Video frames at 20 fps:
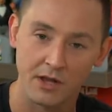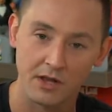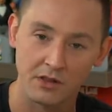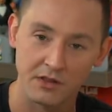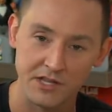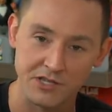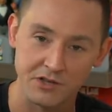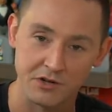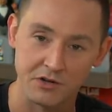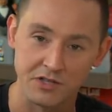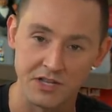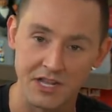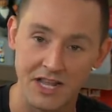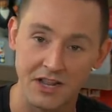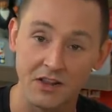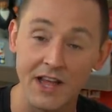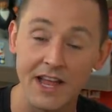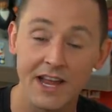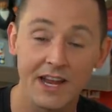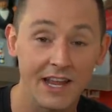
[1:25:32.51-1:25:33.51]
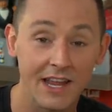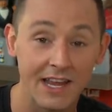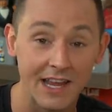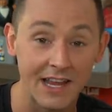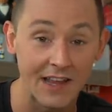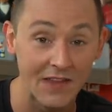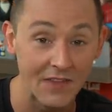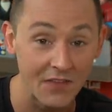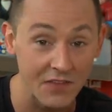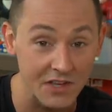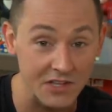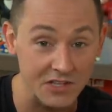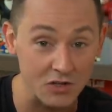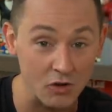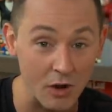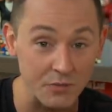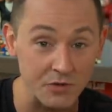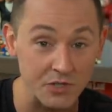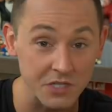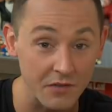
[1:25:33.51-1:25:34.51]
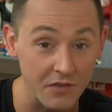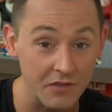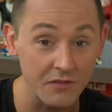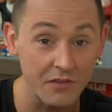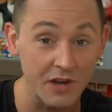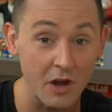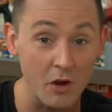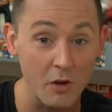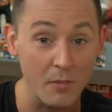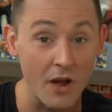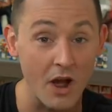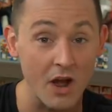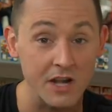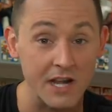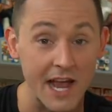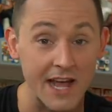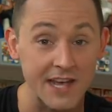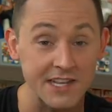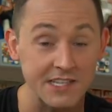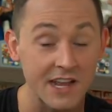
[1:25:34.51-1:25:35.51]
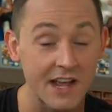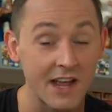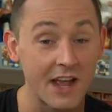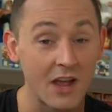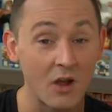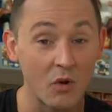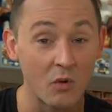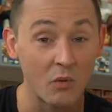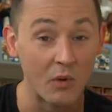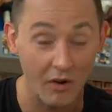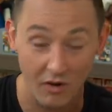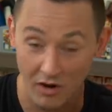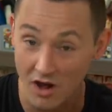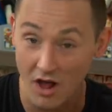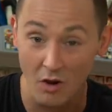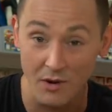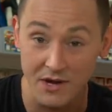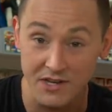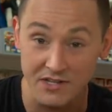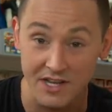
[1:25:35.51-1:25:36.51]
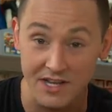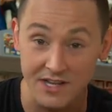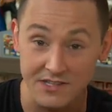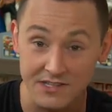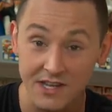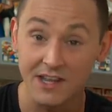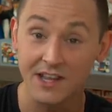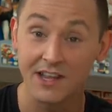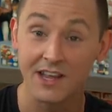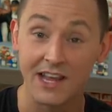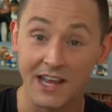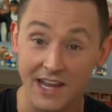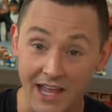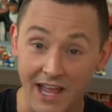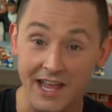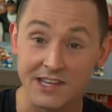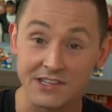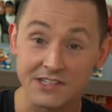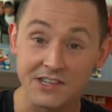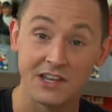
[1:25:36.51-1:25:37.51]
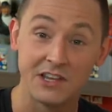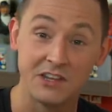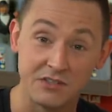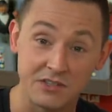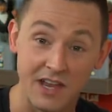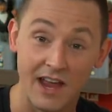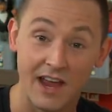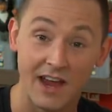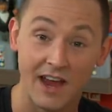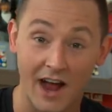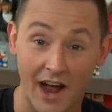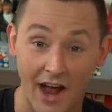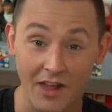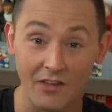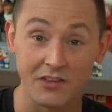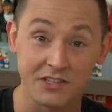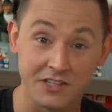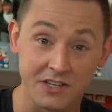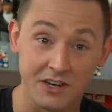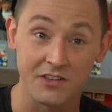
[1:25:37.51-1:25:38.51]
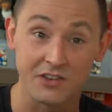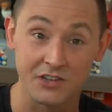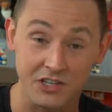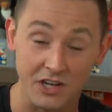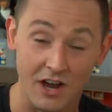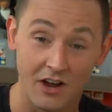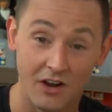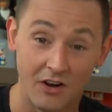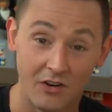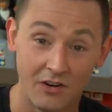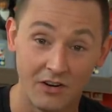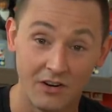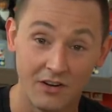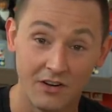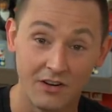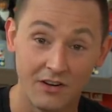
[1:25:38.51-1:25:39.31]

Listeners League link in the description of the video and podcast, where it always is, in case you say, I listen to the show.